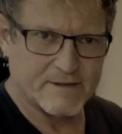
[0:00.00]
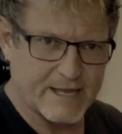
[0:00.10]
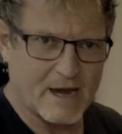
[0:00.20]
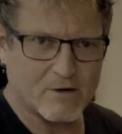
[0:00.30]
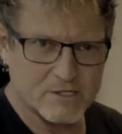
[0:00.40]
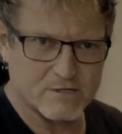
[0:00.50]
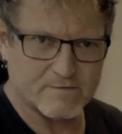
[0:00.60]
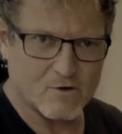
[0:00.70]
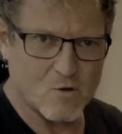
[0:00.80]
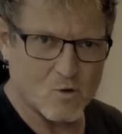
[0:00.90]
character of
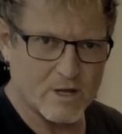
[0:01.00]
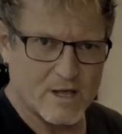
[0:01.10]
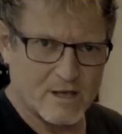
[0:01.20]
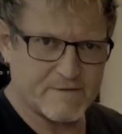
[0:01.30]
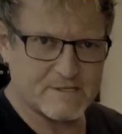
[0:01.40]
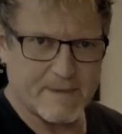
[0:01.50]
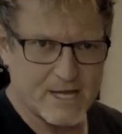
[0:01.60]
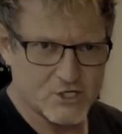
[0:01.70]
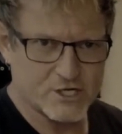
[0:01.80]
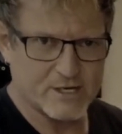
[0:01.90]
a chord. If it's
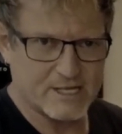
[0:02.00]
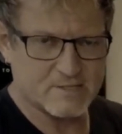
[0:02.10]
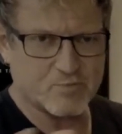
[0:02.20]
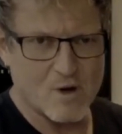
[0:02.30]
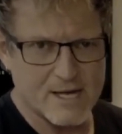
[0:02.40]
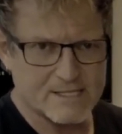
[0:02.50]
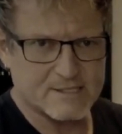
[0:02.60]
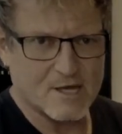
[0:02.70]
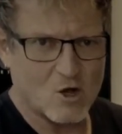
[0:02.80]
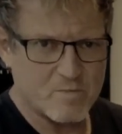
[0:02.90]
major, it's bright,
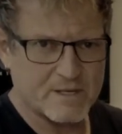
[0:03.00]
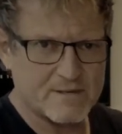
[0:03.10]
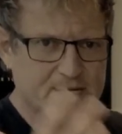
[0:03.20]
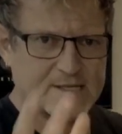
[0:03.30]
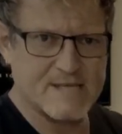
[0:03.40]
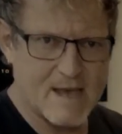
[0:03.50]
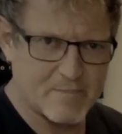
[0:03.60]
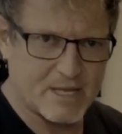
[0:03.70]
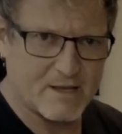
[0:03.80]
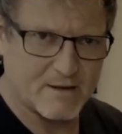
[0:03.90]
it's open, it's
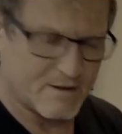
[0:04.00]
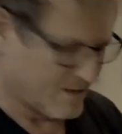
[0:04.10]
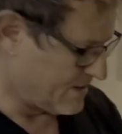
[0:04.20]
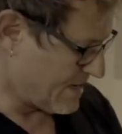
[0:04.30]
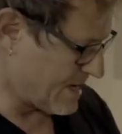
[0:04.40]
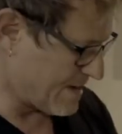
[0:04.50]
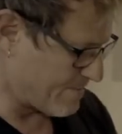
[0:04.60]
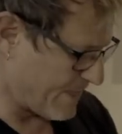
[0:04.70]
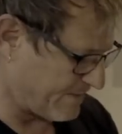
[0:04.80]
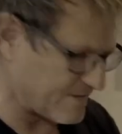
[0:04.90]
happy.
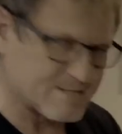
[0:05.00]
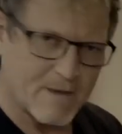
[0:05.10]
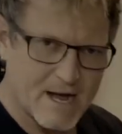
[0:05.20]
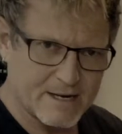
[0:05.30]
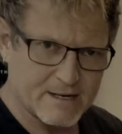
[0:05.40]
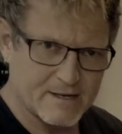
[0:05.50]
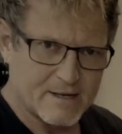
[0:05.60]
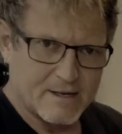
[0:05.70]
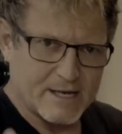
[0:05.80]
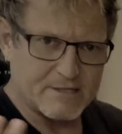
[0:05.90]
If it's minor,
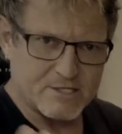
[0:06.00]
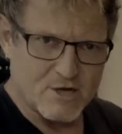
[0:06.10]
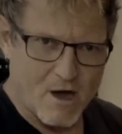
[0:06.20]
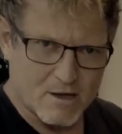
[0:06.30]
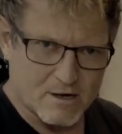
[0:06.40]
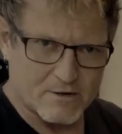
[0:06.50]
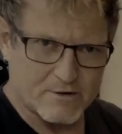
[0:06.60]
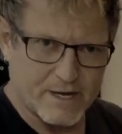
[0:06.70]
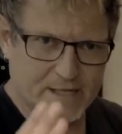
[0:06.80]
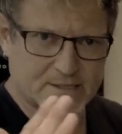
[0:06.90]
it's
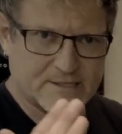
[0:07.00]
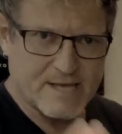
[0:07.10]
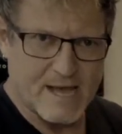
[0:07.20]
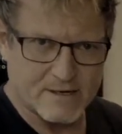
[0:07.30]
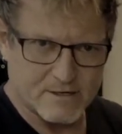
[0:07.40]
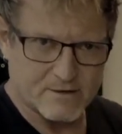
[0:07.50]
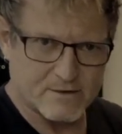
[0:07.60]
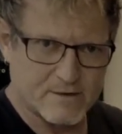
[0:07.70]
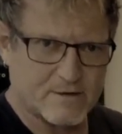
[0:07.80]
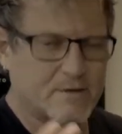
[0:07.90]
darker, it's sadder,
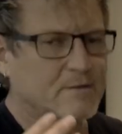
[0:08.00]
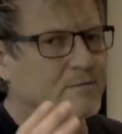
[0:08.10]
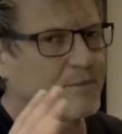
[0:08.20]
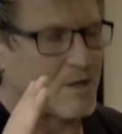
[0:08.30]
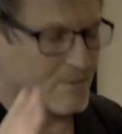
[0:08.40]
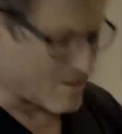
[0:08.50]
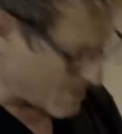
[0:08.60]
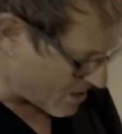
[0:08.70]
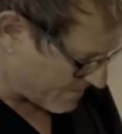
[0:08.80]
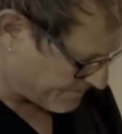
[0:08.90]
blah, blah,
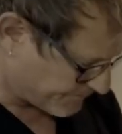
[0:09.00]
blah.